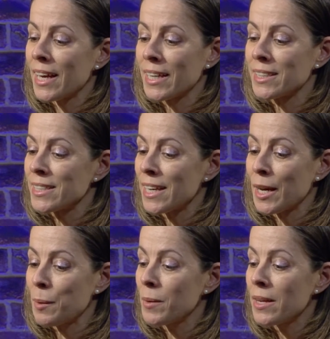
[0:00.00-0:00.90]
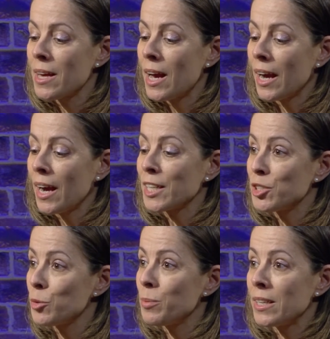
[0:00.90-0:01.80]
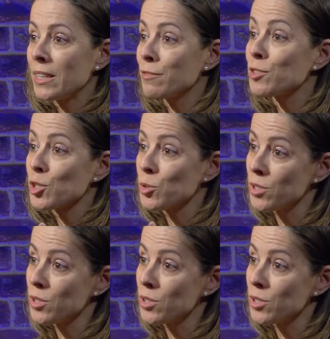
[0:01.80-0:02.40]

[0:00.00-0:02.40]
And I do believe just to